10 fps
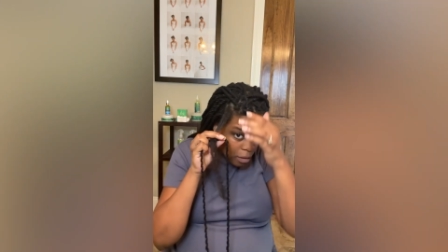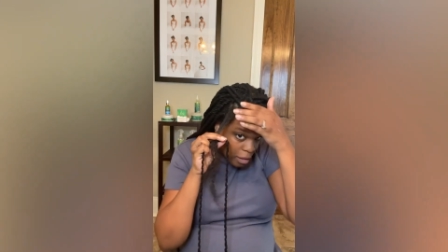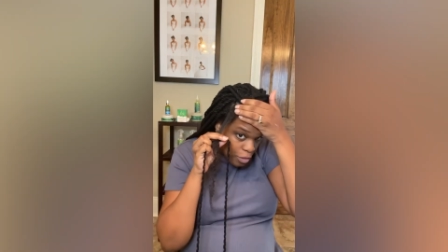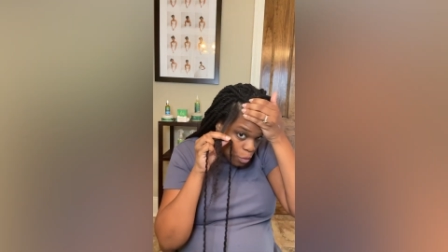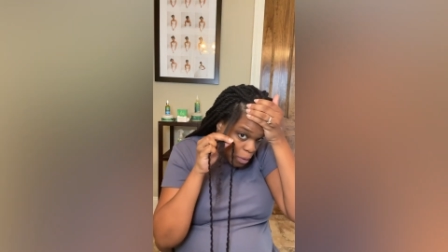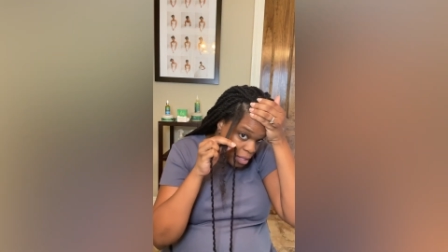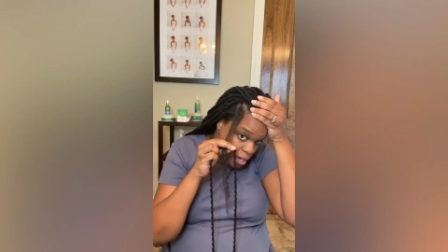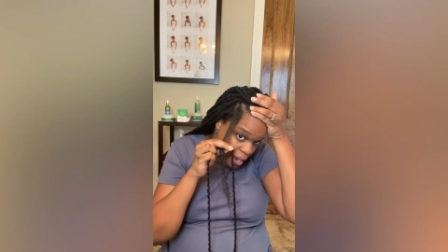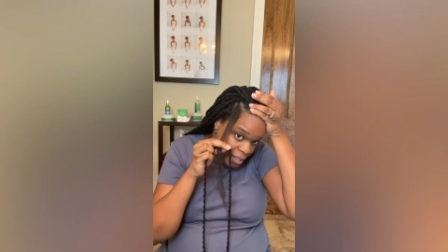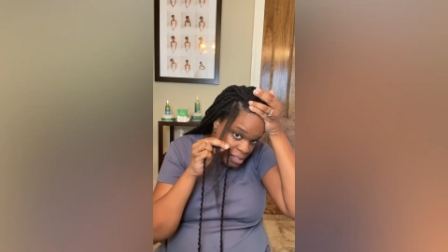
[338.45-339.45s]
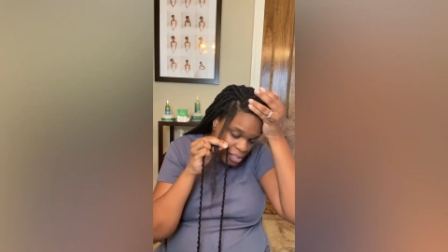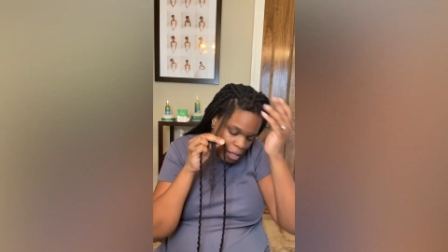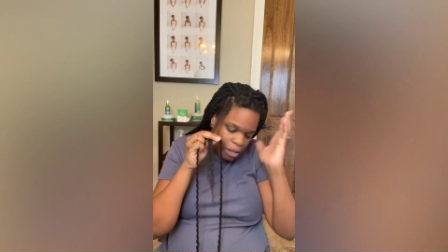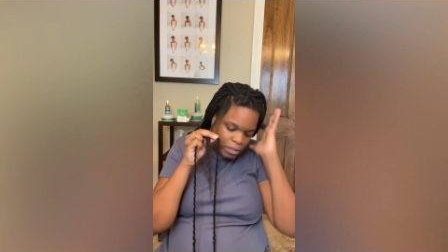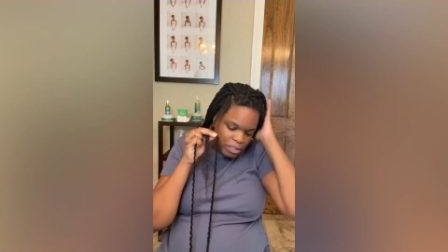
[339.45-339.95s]
And the way that I
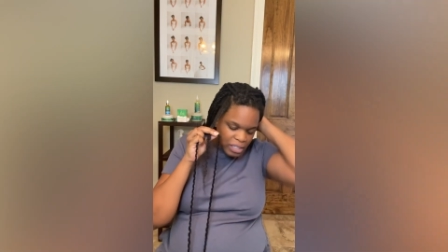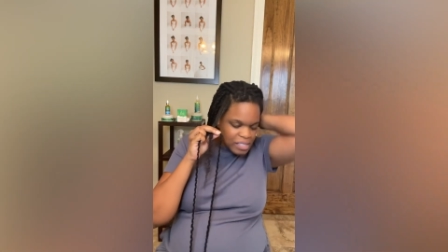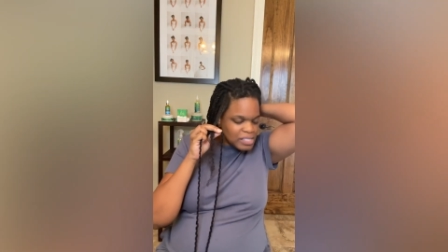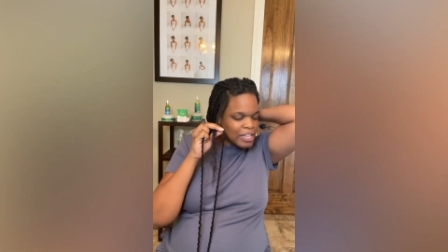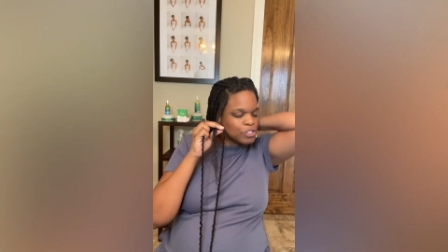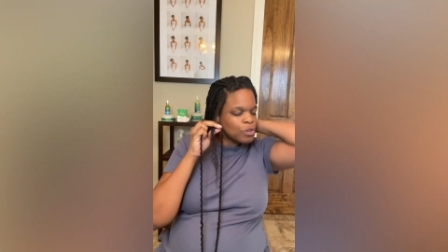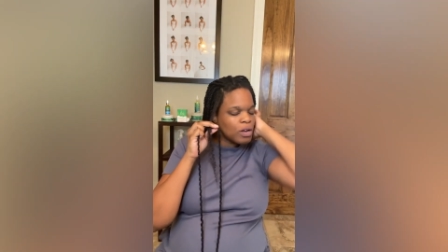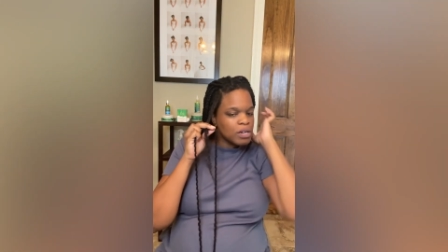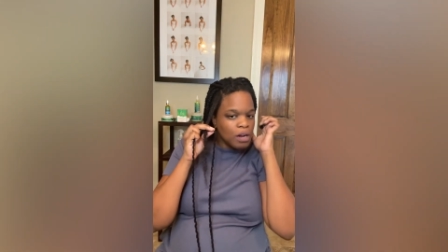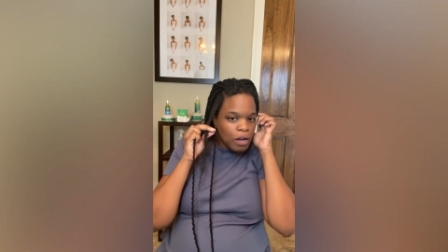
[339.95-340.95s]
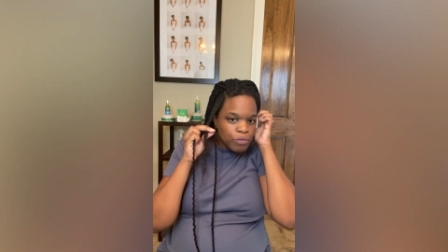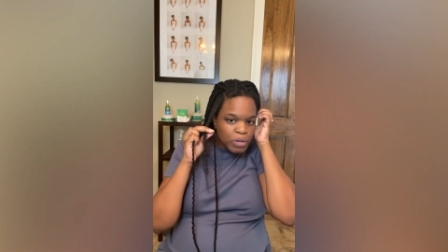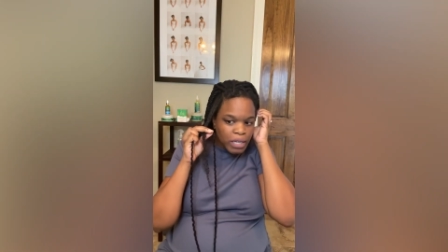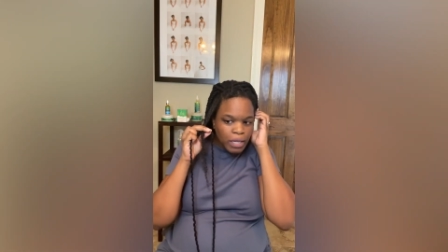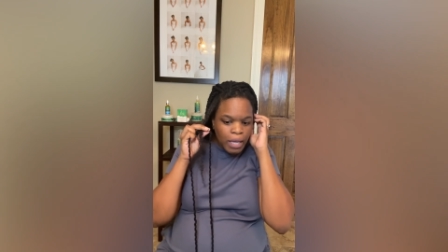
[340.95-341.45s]
install it is I started off
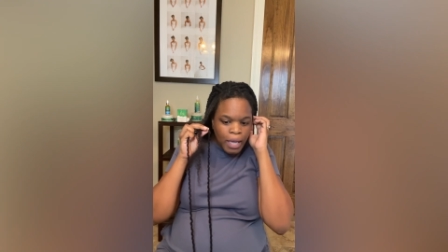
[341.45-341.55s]
with